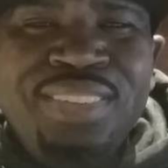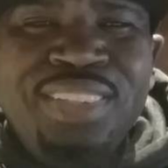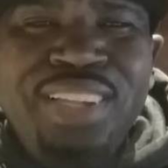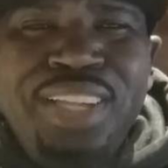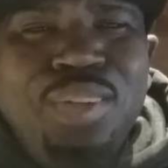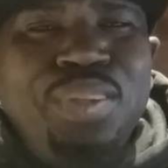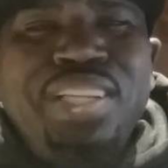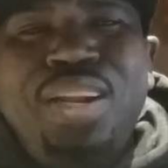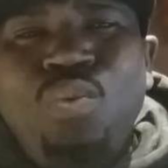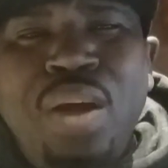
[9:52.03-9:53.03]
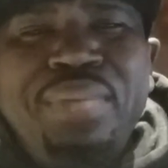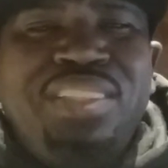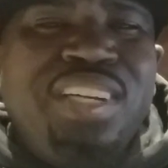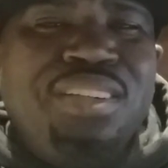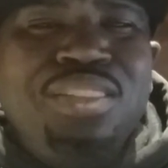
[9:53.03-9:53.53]
And knowing that the white man
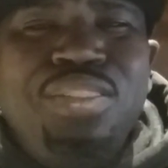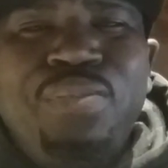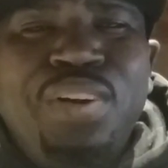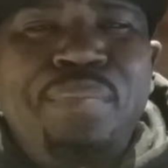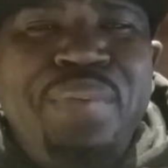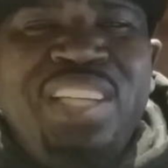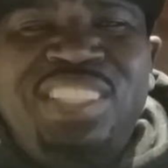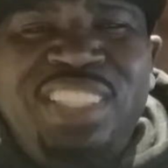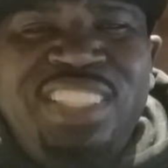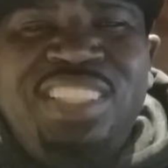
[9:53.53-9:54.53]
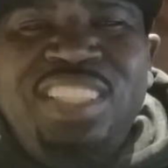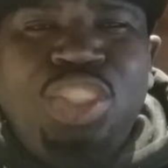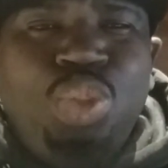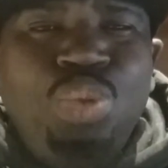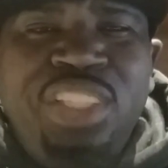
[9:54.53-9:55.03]
telling you for the past
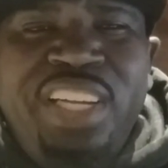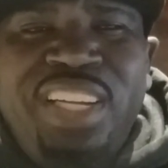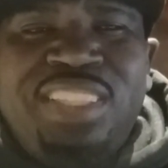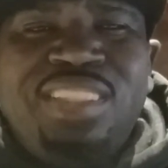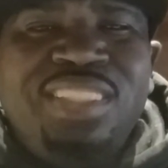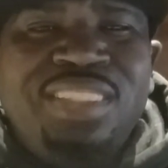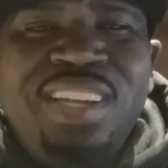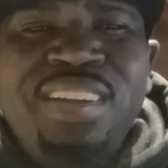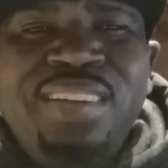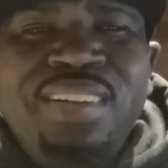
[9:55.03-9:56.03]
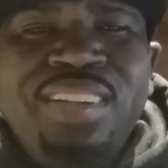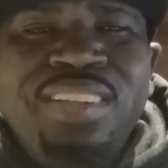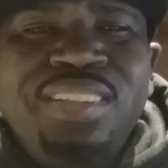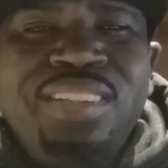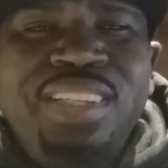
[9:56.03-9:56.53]
62 years,
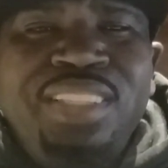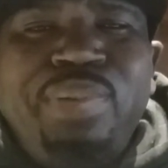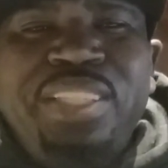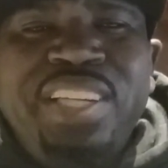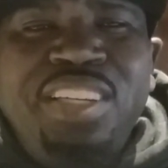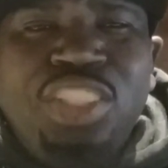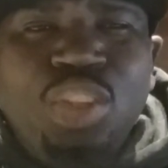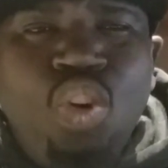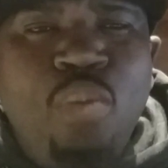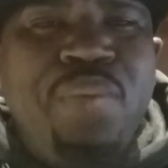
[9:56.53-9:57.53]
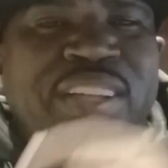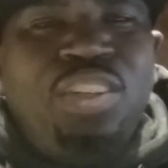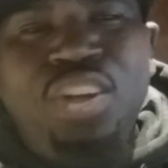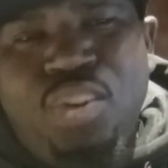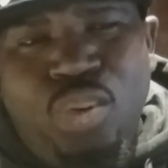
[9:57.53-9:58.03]
he's been telling you to go back to
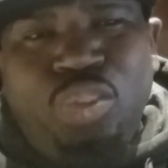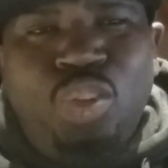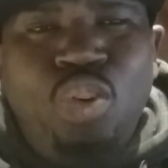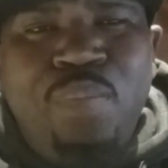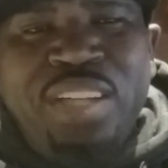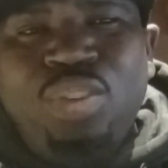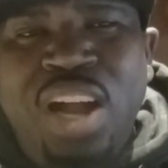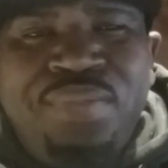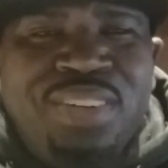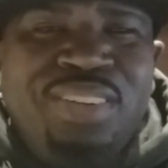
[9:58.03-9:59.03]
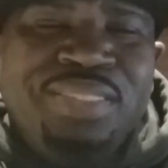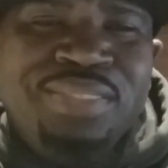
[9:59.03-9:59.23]
your country, go back to Africa.